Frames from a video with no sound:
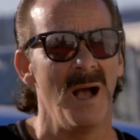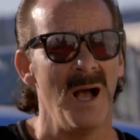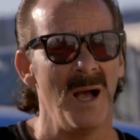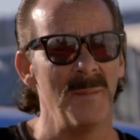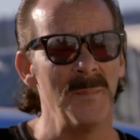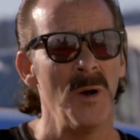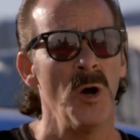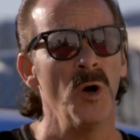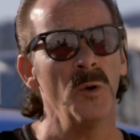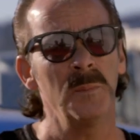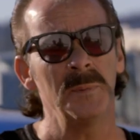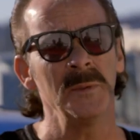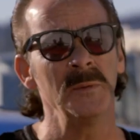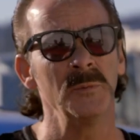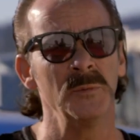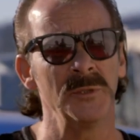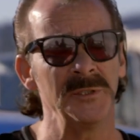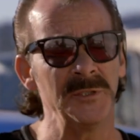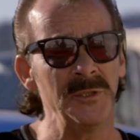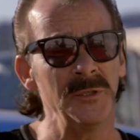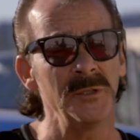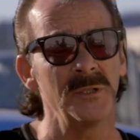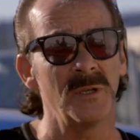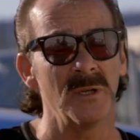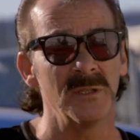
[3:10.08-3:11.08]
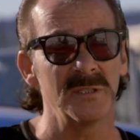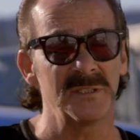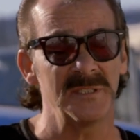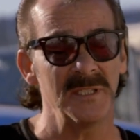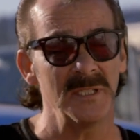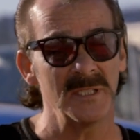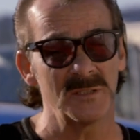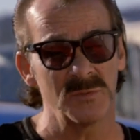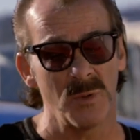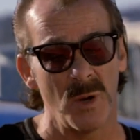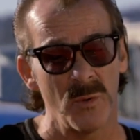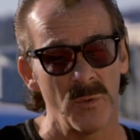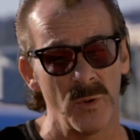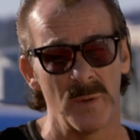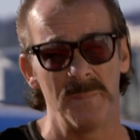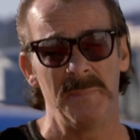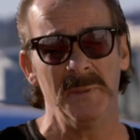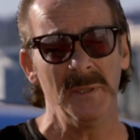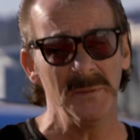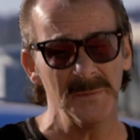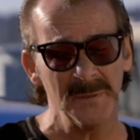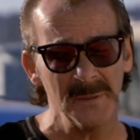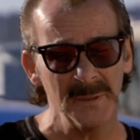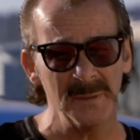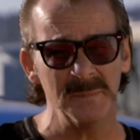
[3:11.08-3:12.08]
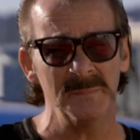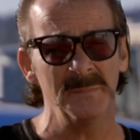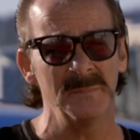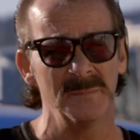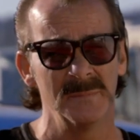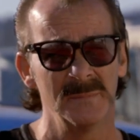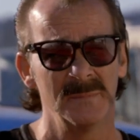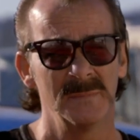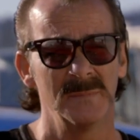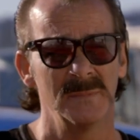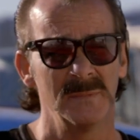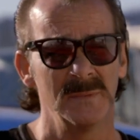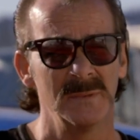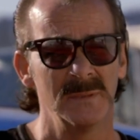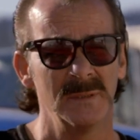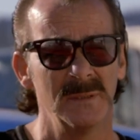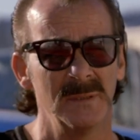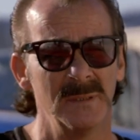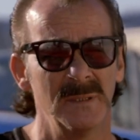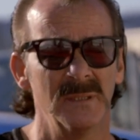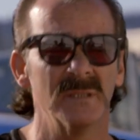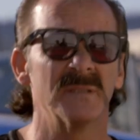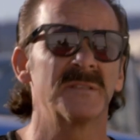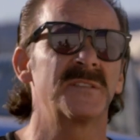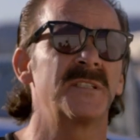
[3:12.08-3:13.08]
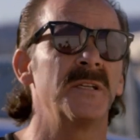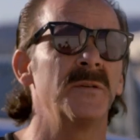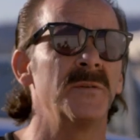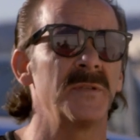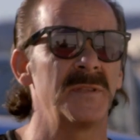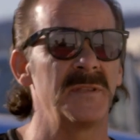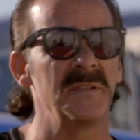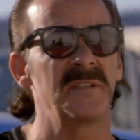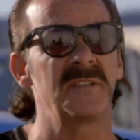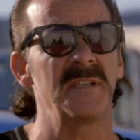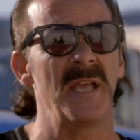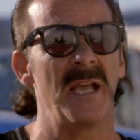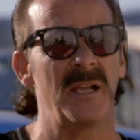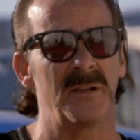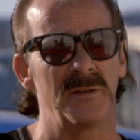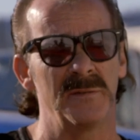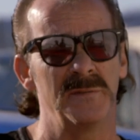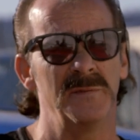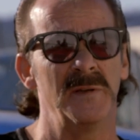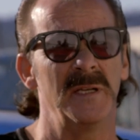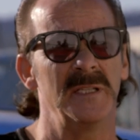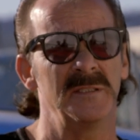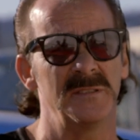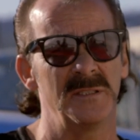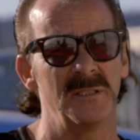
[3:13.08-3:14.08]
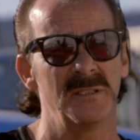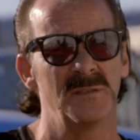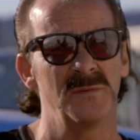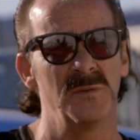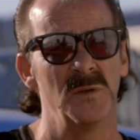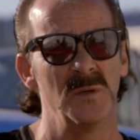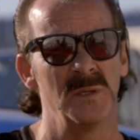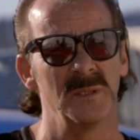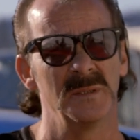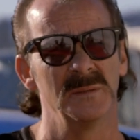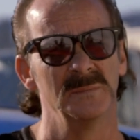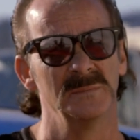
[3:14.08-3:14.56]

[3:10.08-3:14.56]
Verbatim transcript: I'm hoping when Hugo sees what we're building him, he'll see what the sacrifice is for.